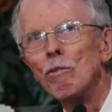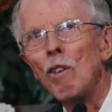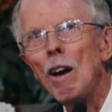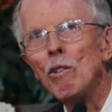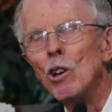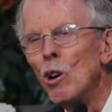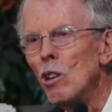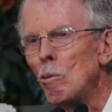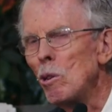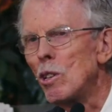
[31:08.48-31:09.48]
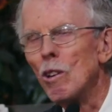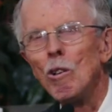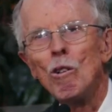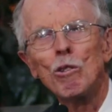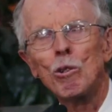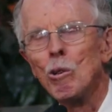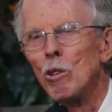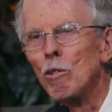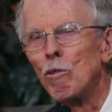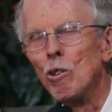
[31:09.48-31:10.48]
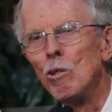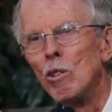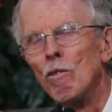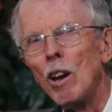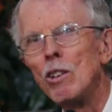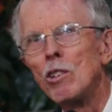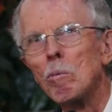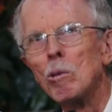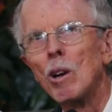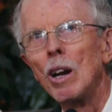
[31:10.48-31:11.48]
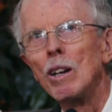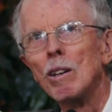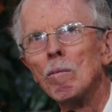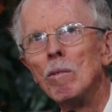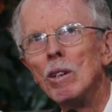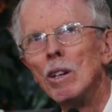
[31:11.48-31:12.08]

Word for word: Flavonoids, which are all through the fruit and vegetable kingdom,